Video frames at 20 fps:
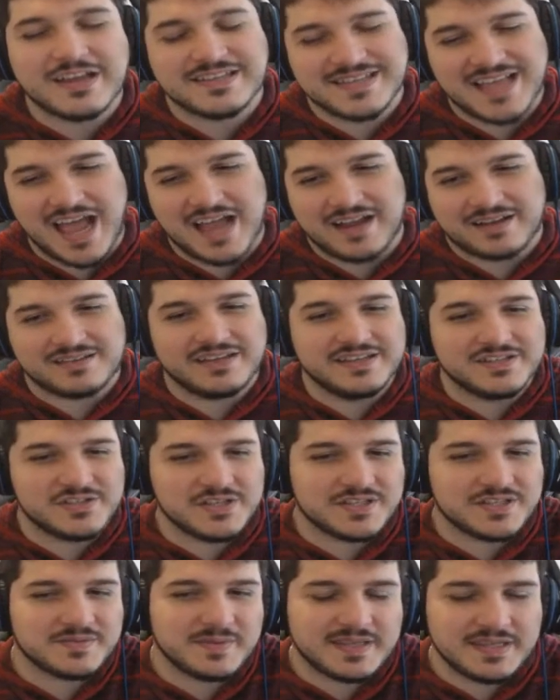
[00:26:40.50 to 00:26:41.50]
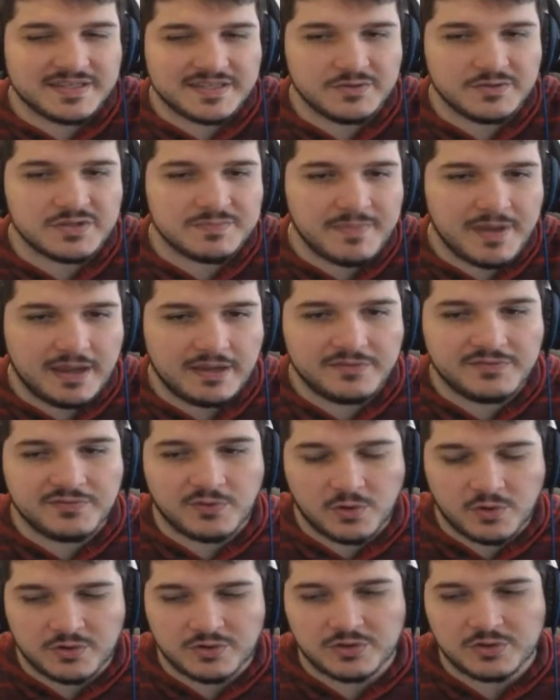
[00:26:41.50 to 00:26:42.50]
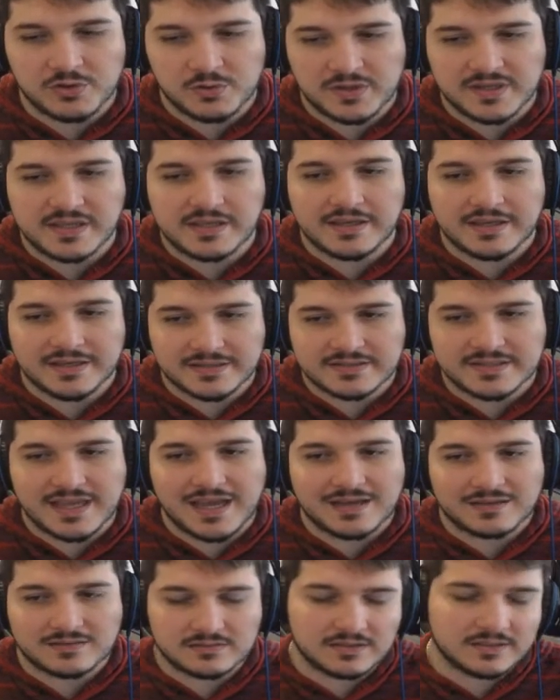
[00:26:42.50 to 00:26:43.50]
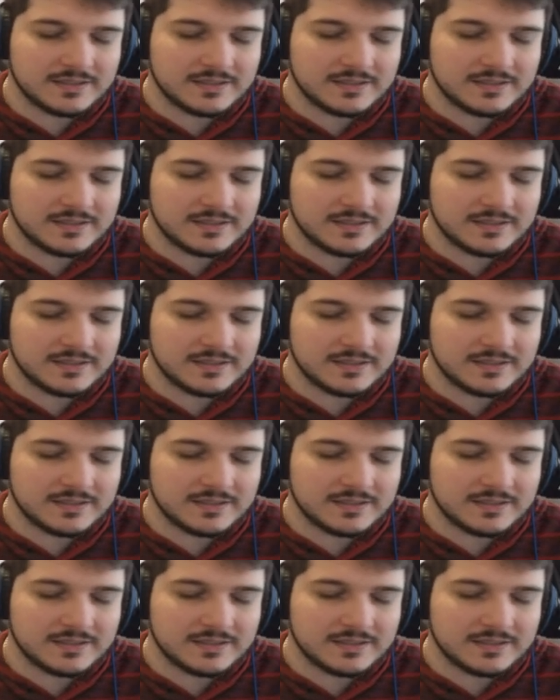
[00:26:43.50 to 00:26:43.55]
ability. It's just because it was made for you. Exactly.